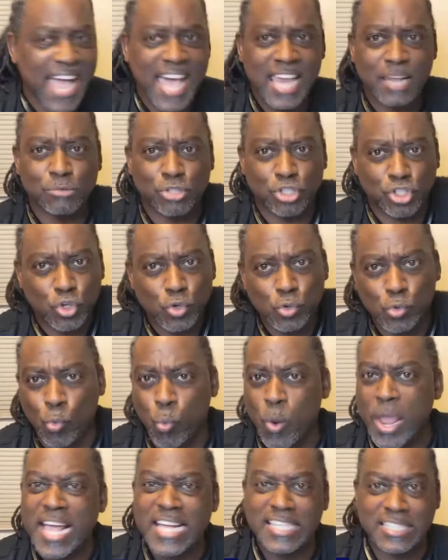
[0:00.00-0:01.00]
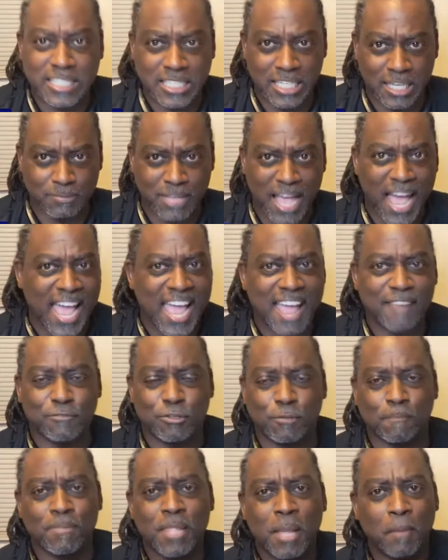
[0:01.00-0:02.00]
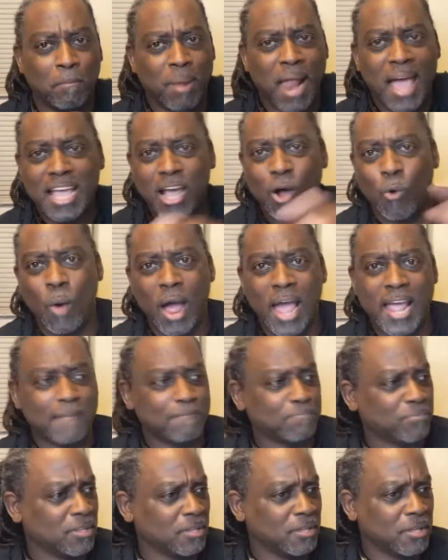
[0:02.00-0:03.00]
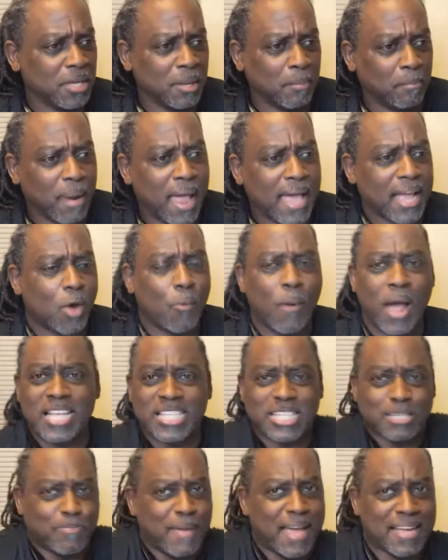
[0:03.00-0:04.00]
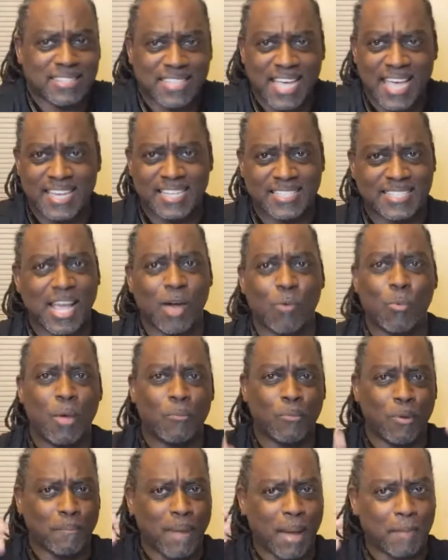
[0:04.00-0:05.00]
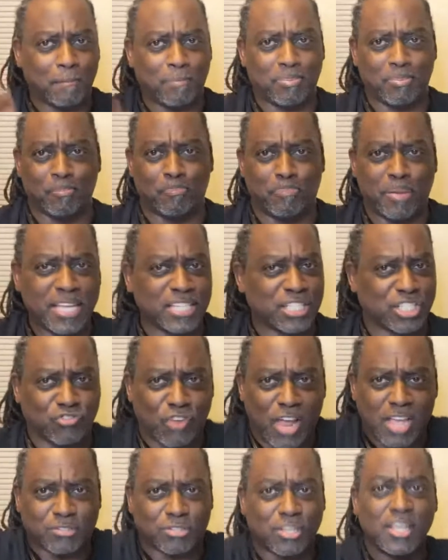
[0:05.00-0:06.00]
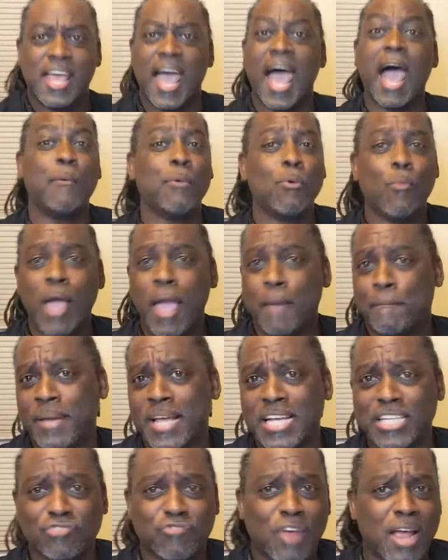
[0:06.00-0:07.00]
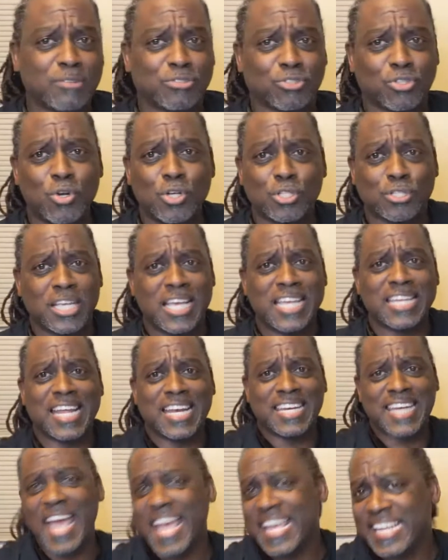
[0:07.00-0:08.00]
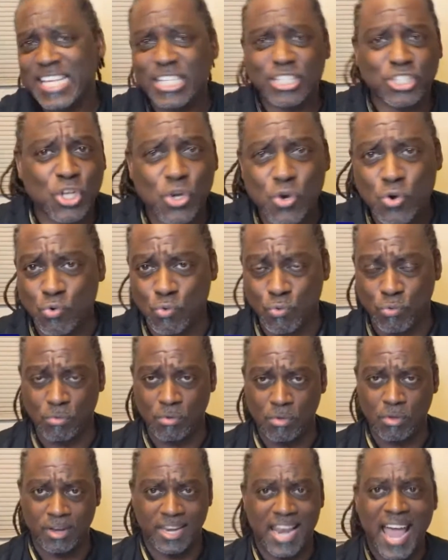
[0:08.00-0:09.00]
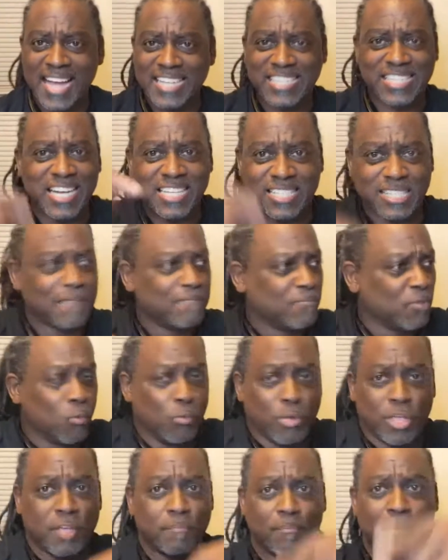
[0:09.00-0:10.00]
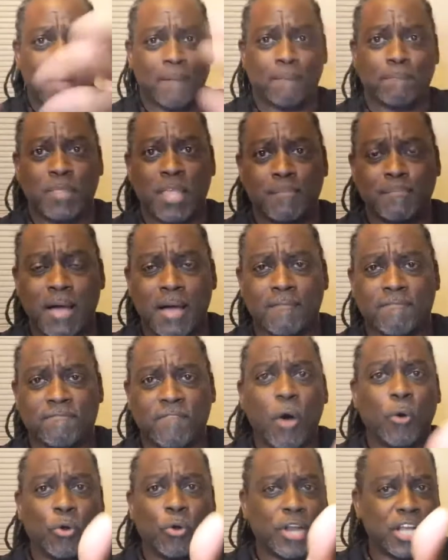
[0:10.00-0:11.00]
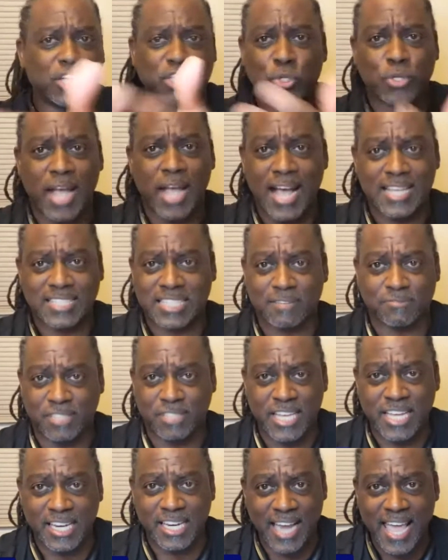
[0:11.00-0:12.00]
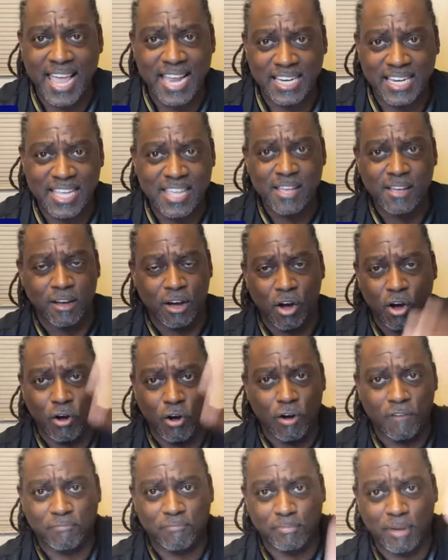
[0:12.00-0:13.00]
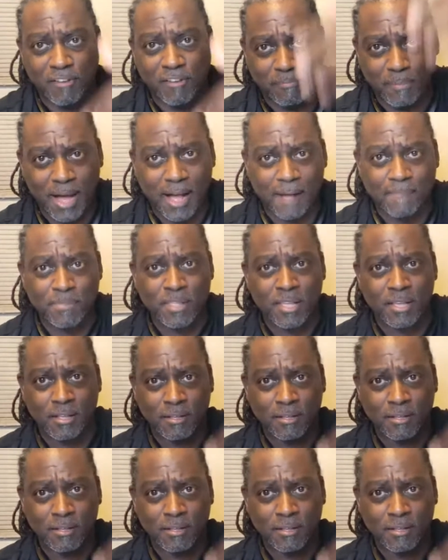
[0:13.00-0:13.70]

Adams shoe wingtips. I hate them. Black and white spectators that went with my pinstripe. I was wearing pinstripe shoes in the 90s too. Not just in my photo that you guys have seen lately of my